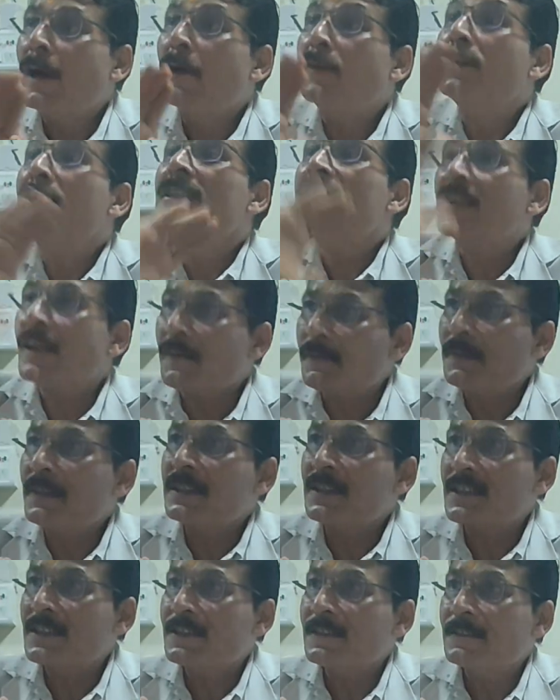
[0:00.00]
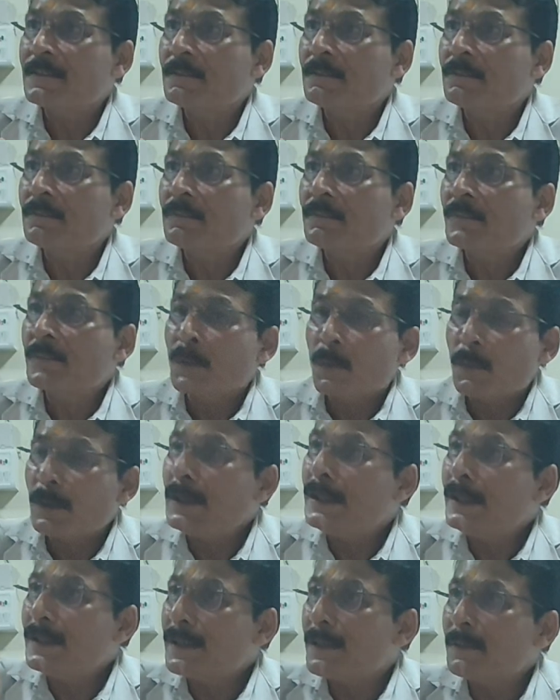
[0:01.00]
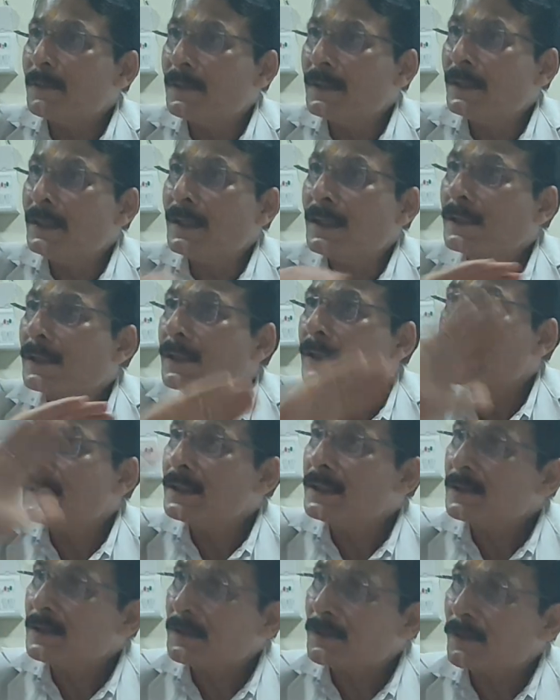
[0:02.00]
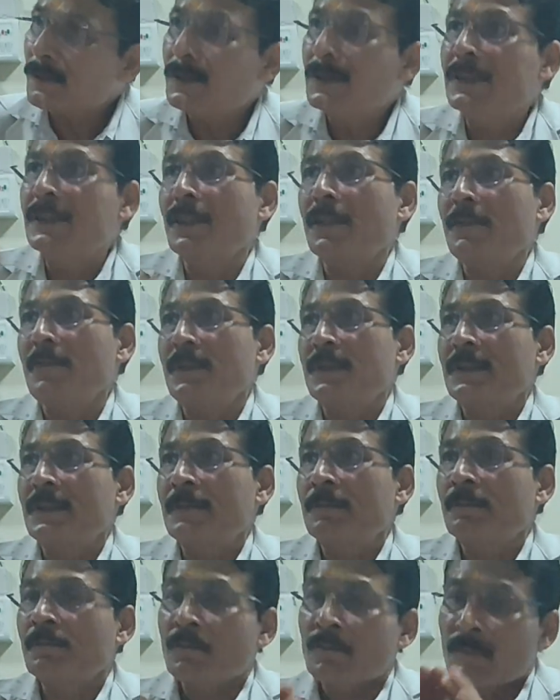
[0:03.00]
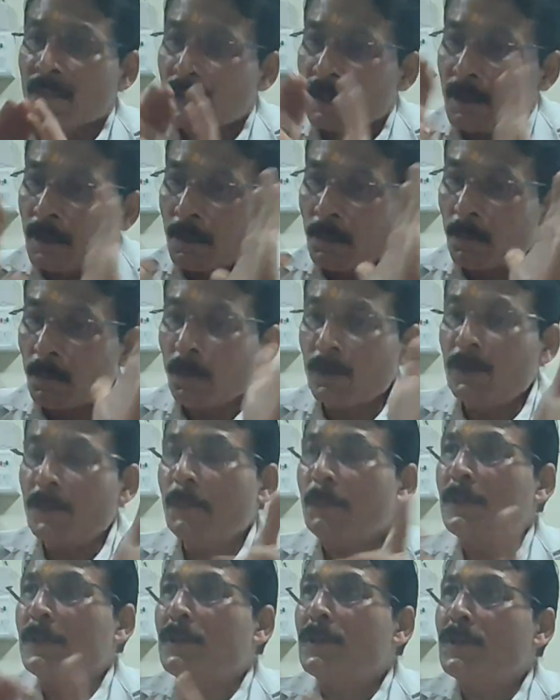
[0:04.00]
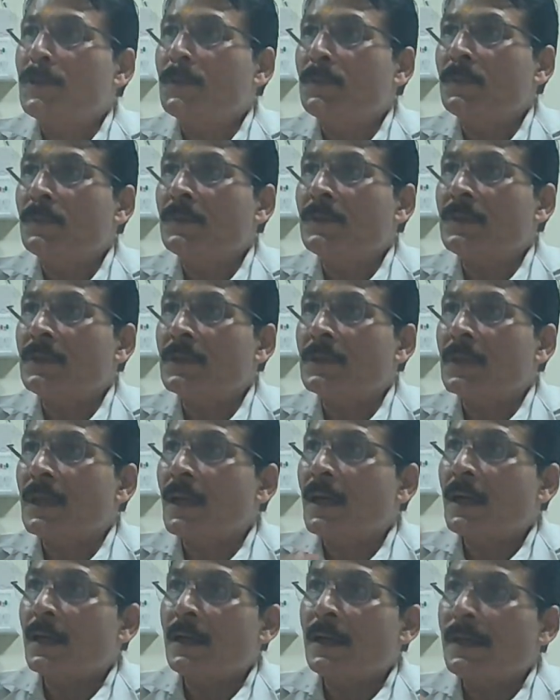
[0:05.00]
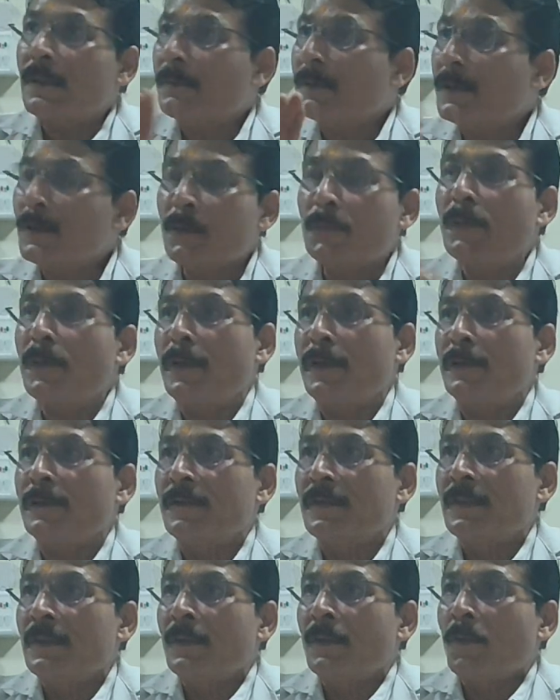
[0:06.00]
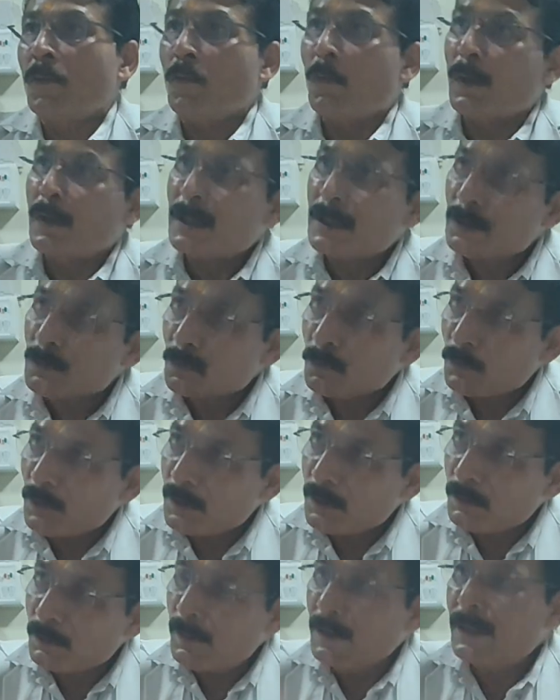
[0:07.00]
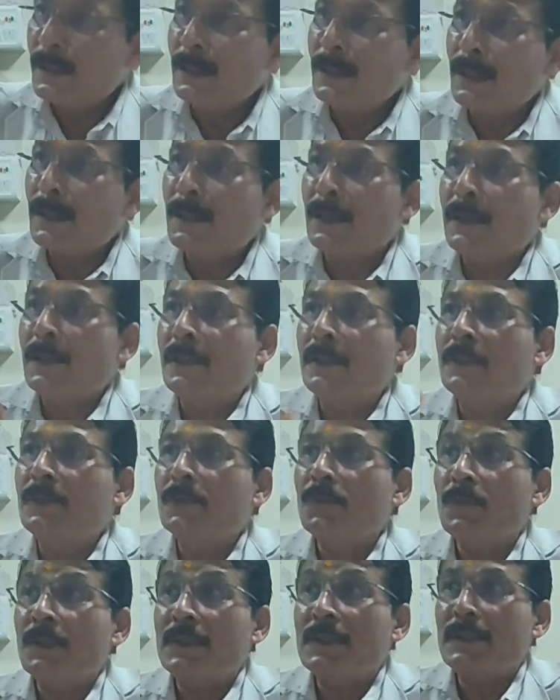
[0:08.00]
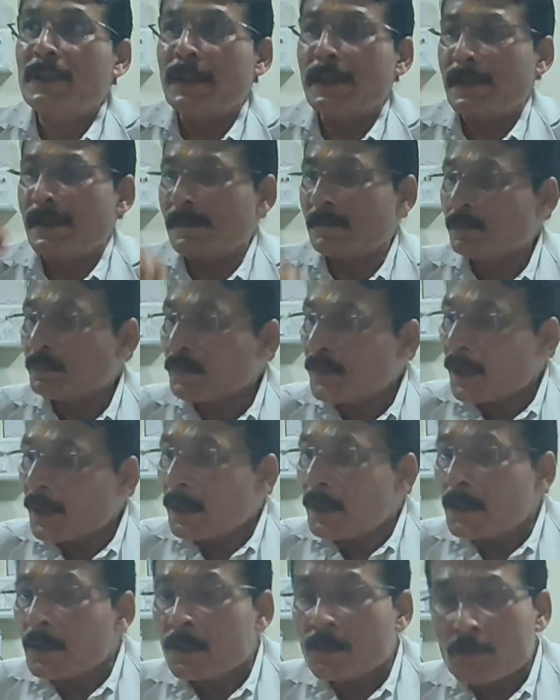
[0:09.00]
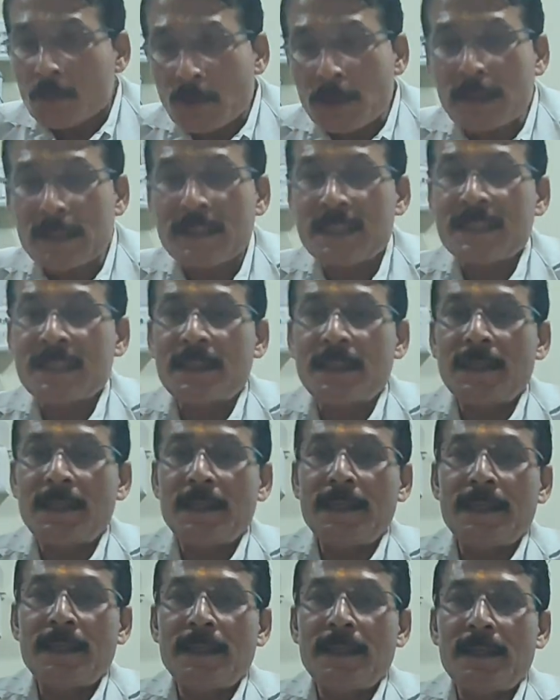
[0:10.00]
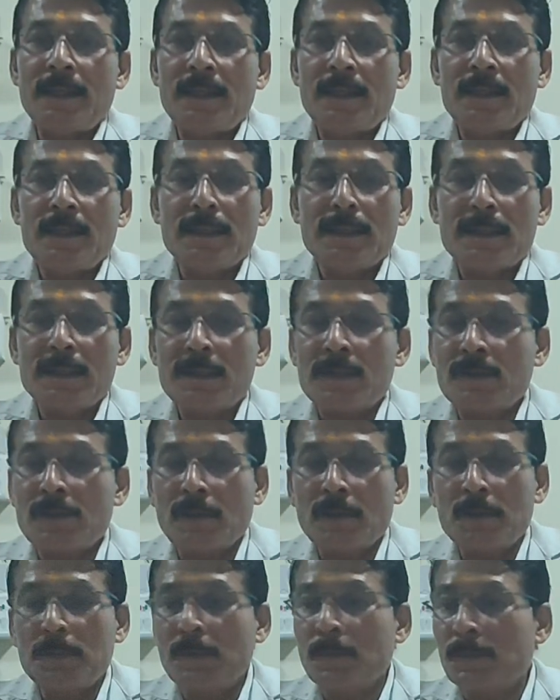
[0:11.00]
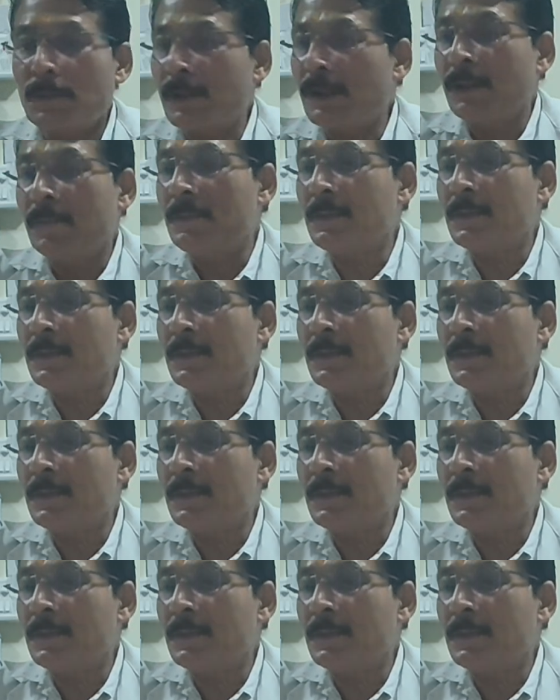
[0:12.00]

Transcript: on the surface. One is intermediately, another is on the surface. Both the principles are a bit different. One is weight bearing, another is weight sharing. So necessarily in case of your middle